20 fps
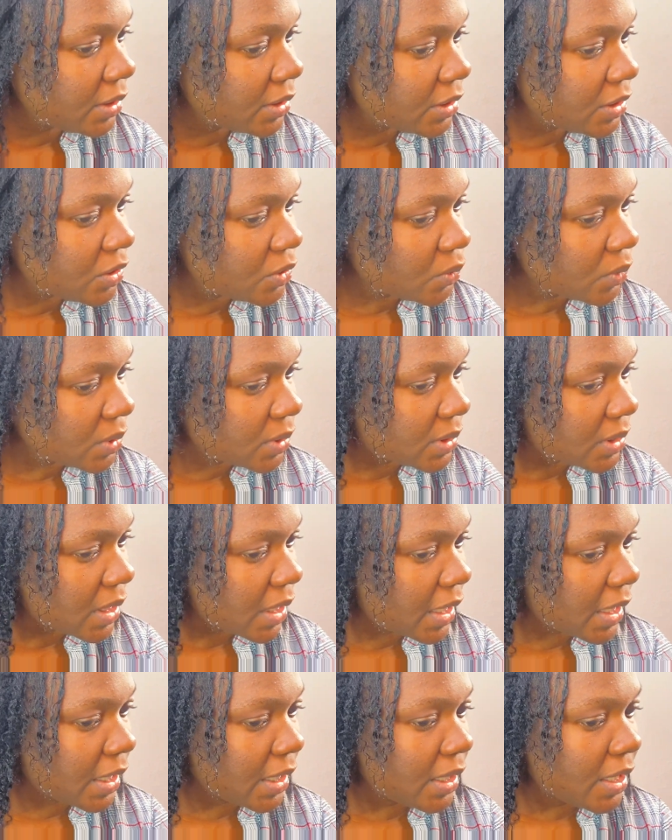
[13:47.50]
this one's
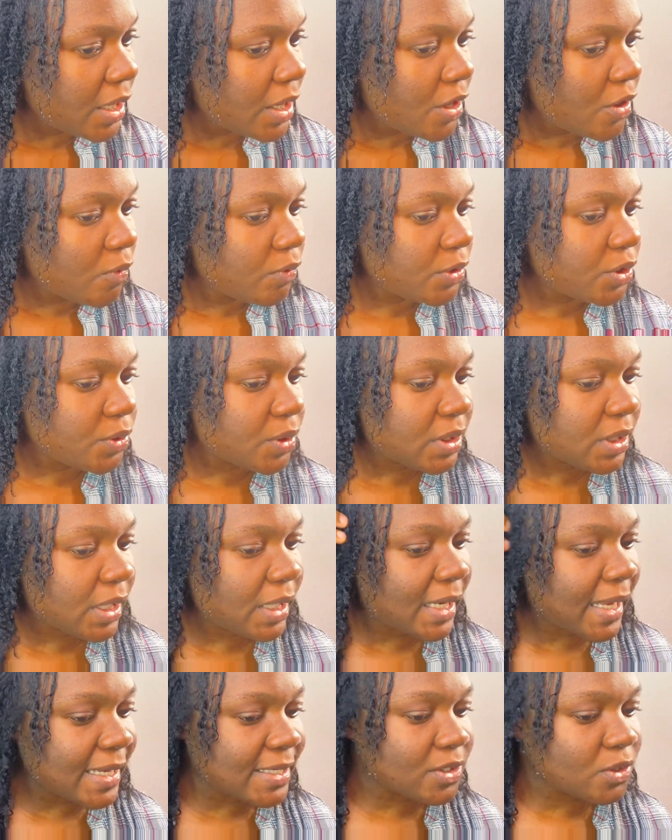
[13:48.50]
here, which were the
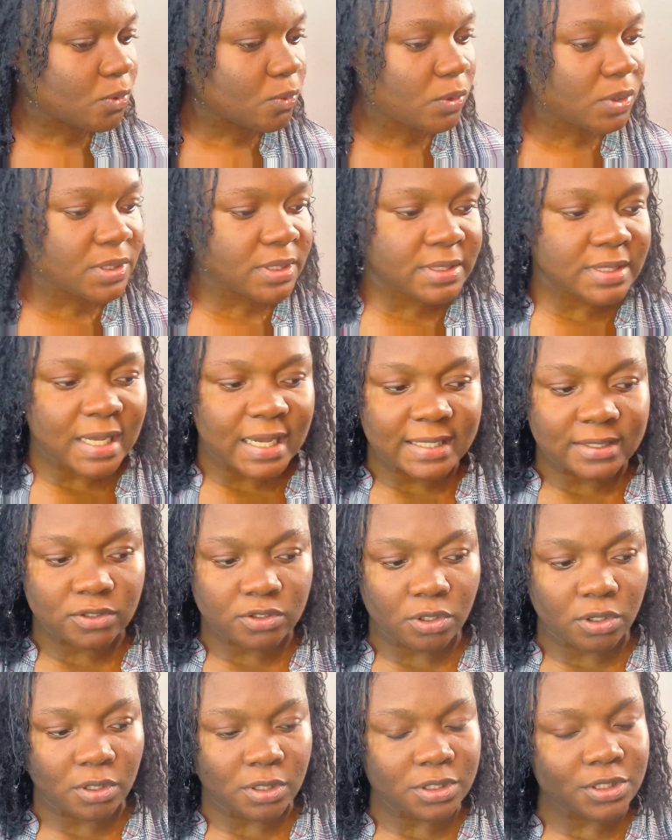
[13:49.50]
last ones I
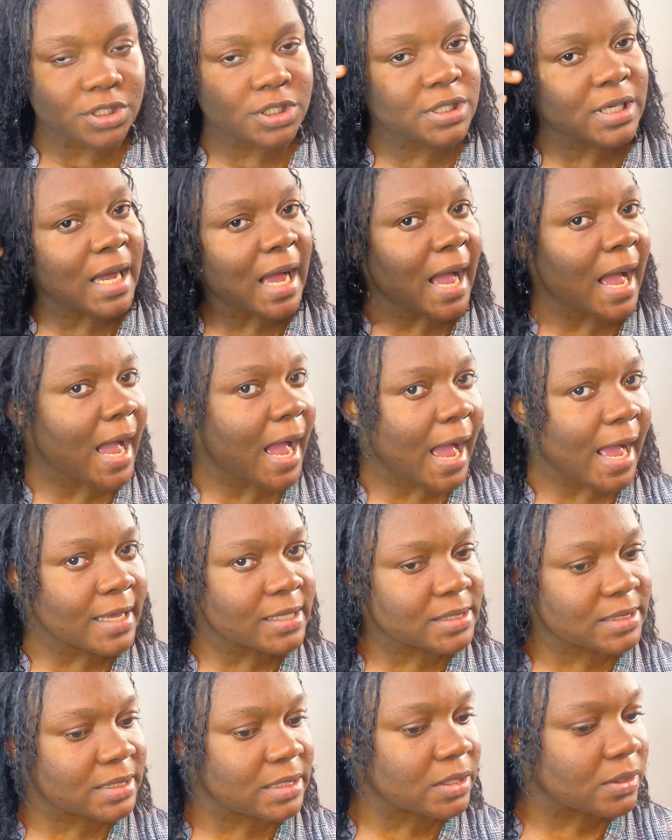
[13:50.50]
touched, are
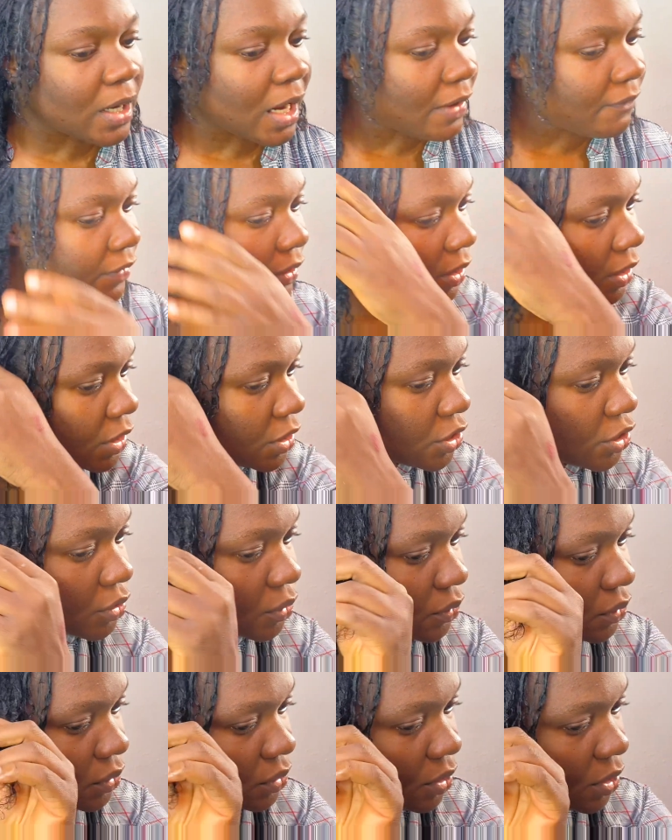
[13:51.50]
still having
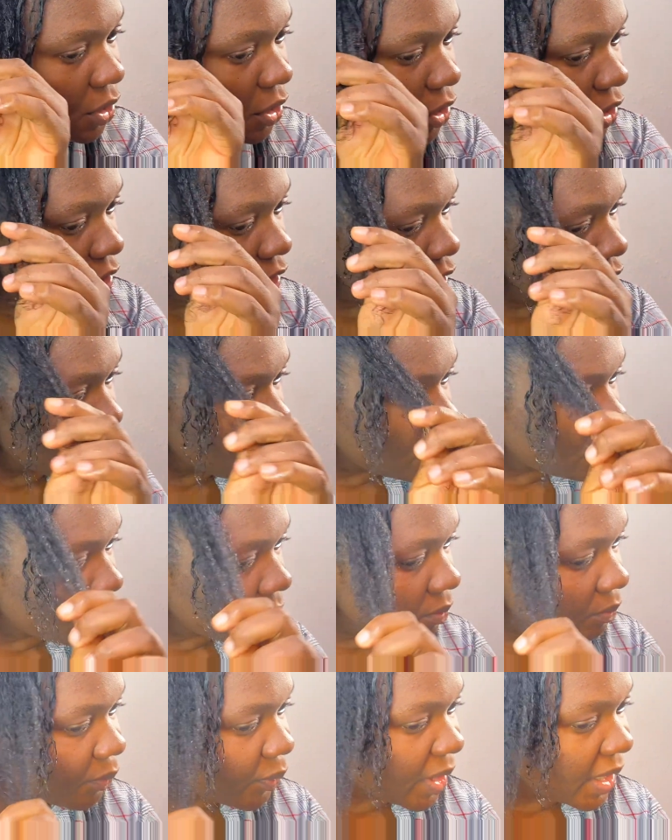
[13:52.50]
issues, you know,
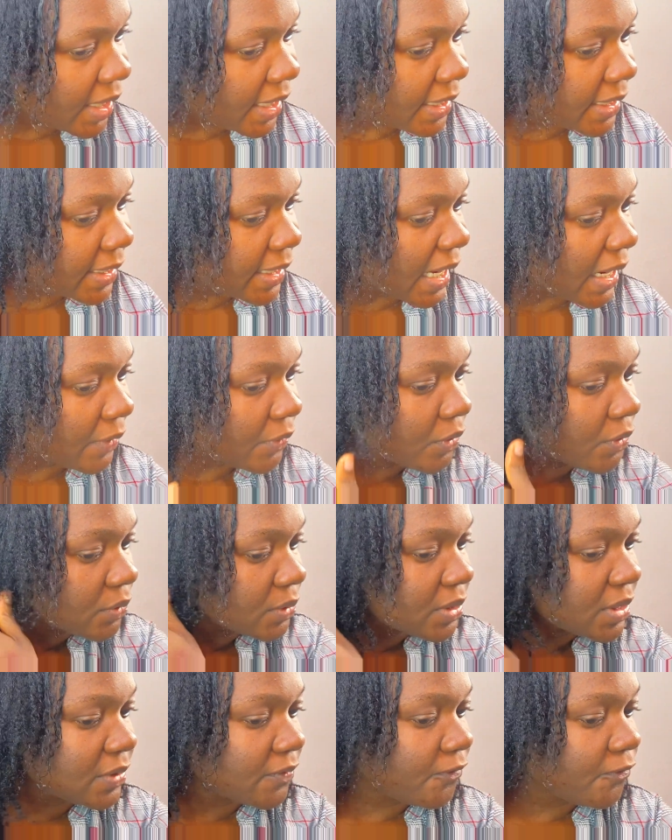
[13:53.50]
breaking down. You can
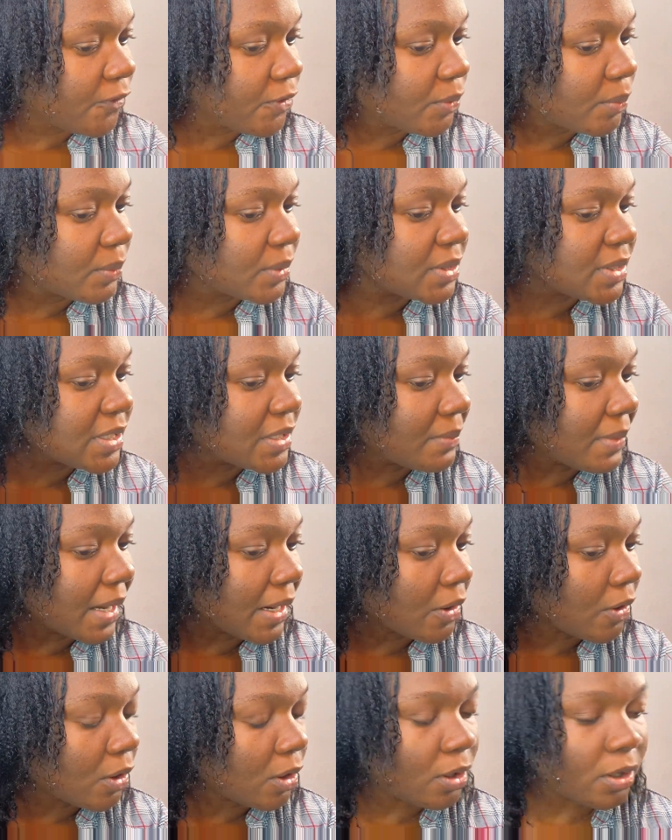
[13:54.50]
still see my
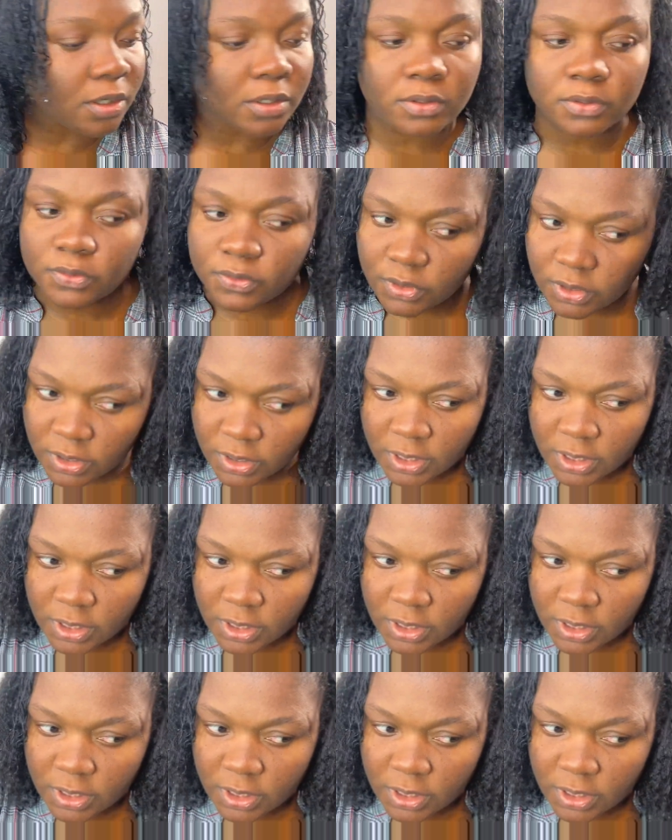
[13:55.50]
curls.